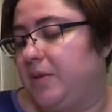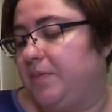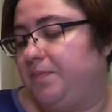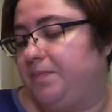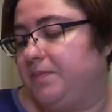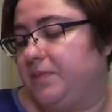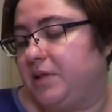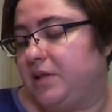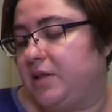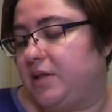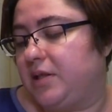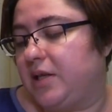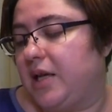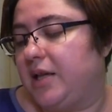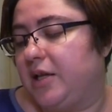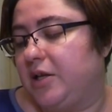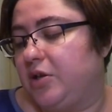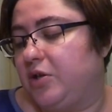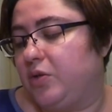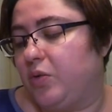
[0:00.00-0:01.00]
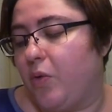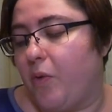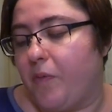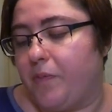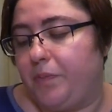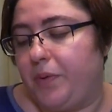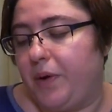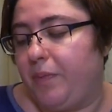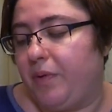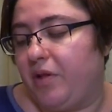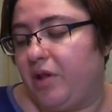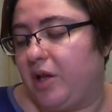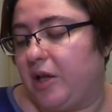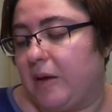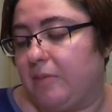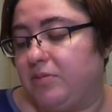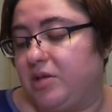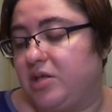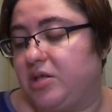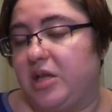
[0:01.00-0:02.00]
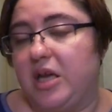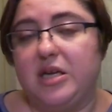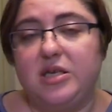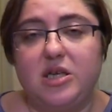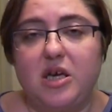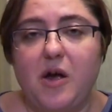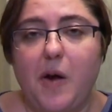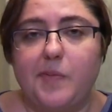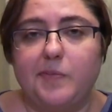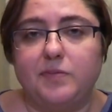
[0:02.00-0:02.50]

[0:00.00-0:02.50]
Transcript: I'm telling to people that I'm dyslexic,